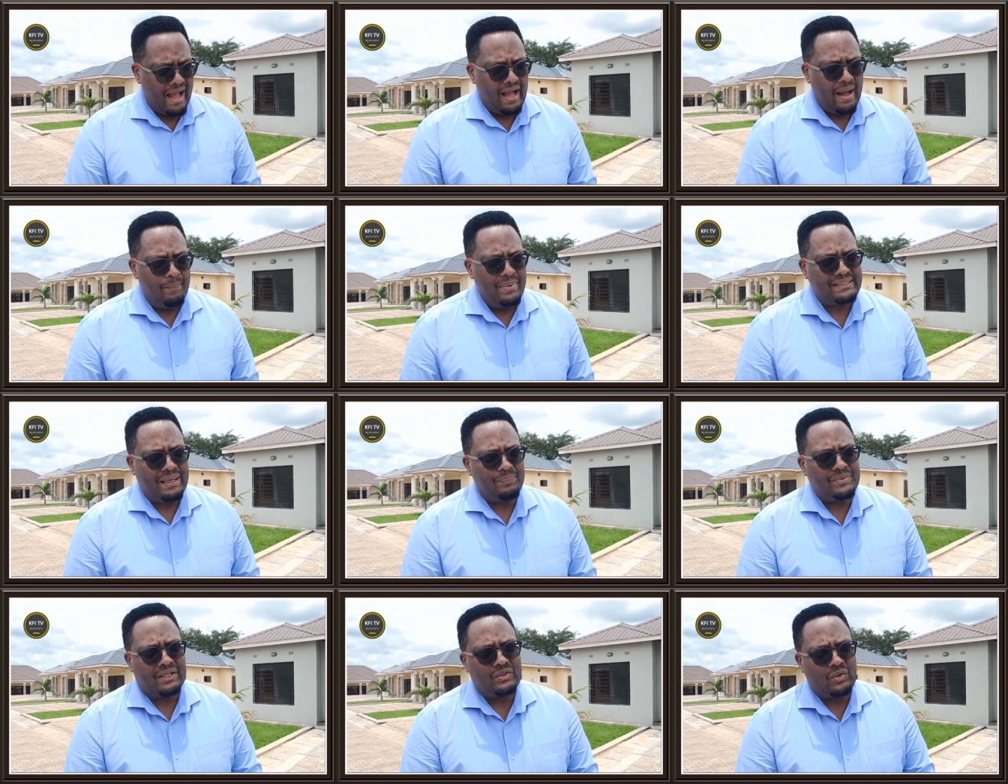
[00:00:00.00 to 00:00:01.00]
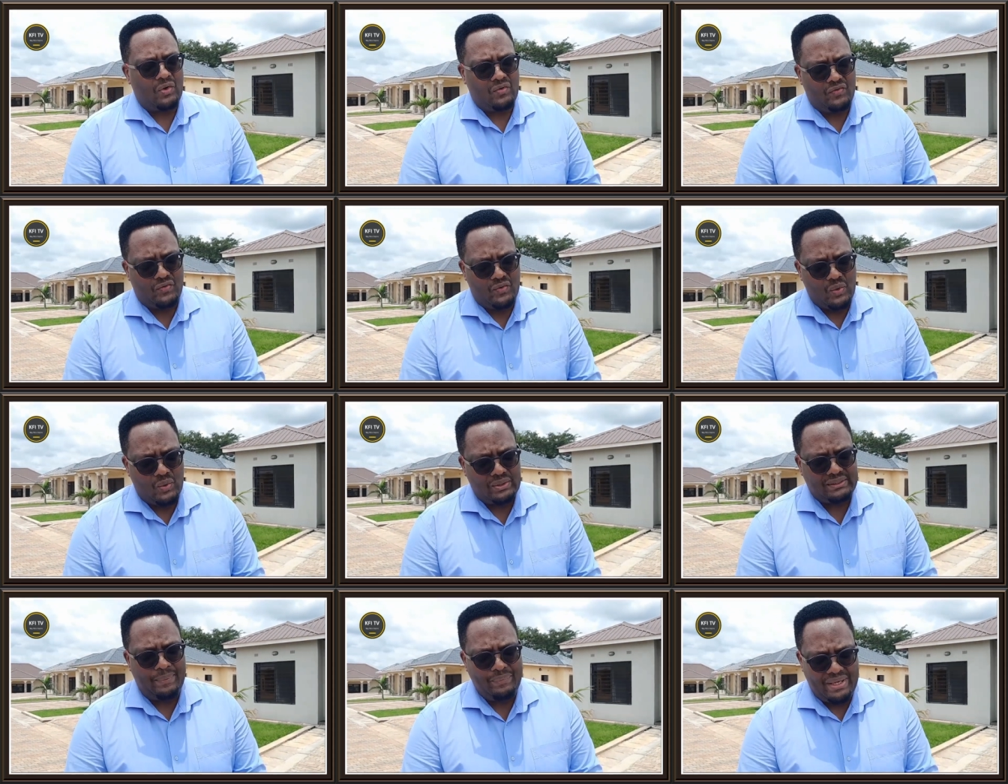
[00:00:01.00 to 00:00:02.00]
I'm a subject of uh,
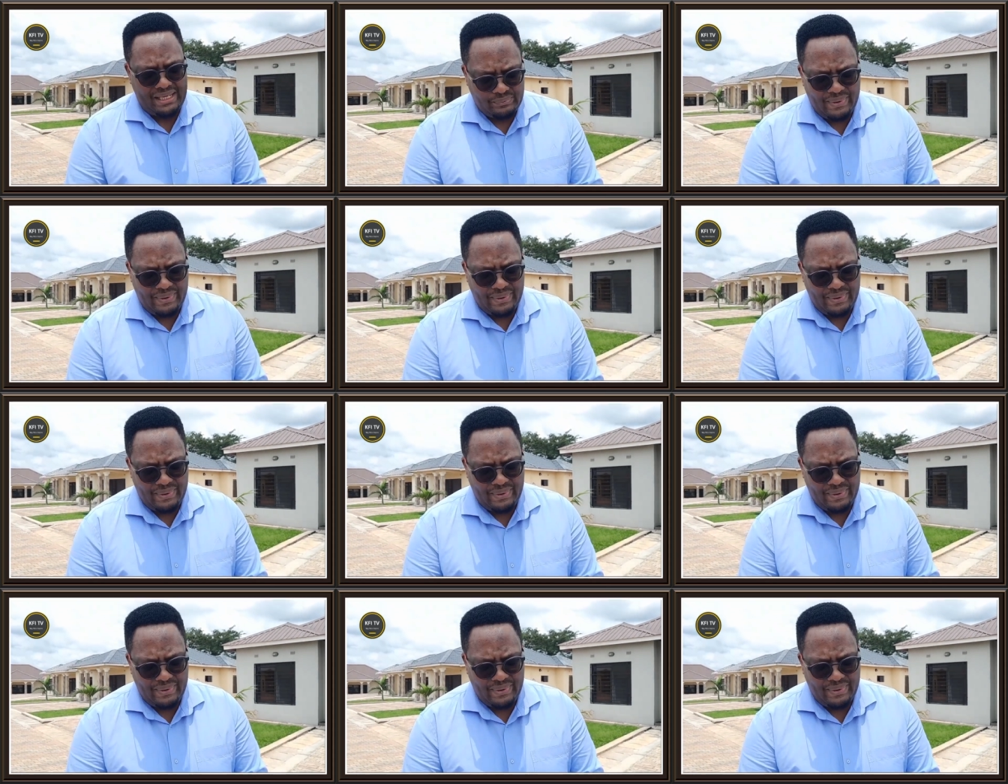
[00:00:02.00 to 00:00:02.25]
Zambians.